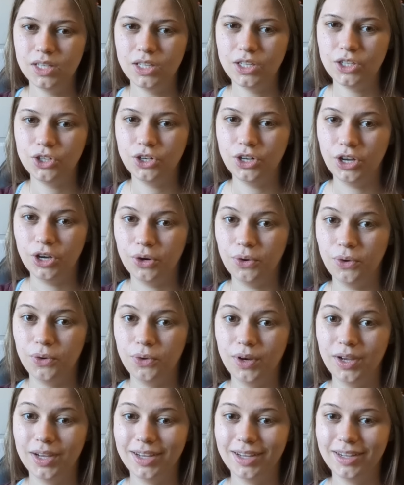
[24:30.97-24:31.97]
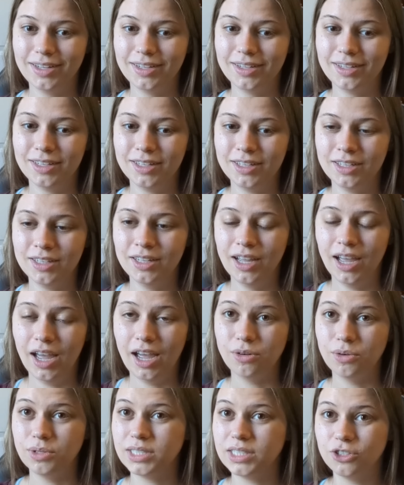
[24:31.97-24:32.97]
you know,
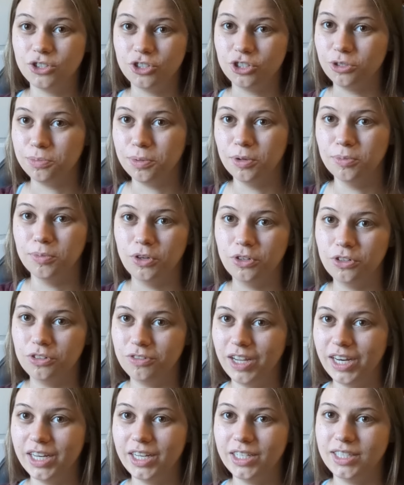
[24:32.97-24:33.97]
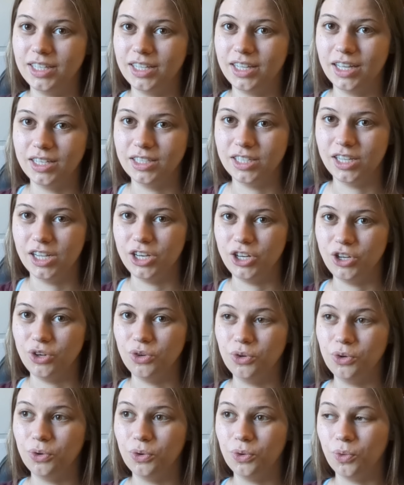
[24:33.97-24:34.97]
I wasn't super motivated to
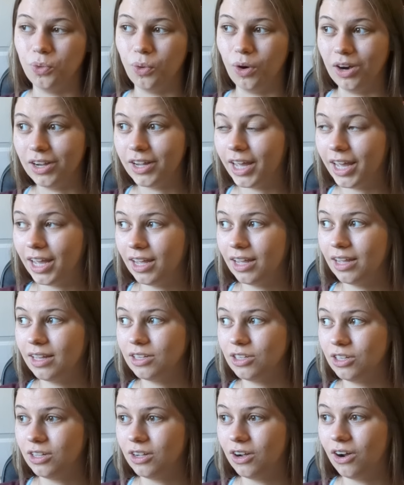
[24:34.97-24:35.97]
continue working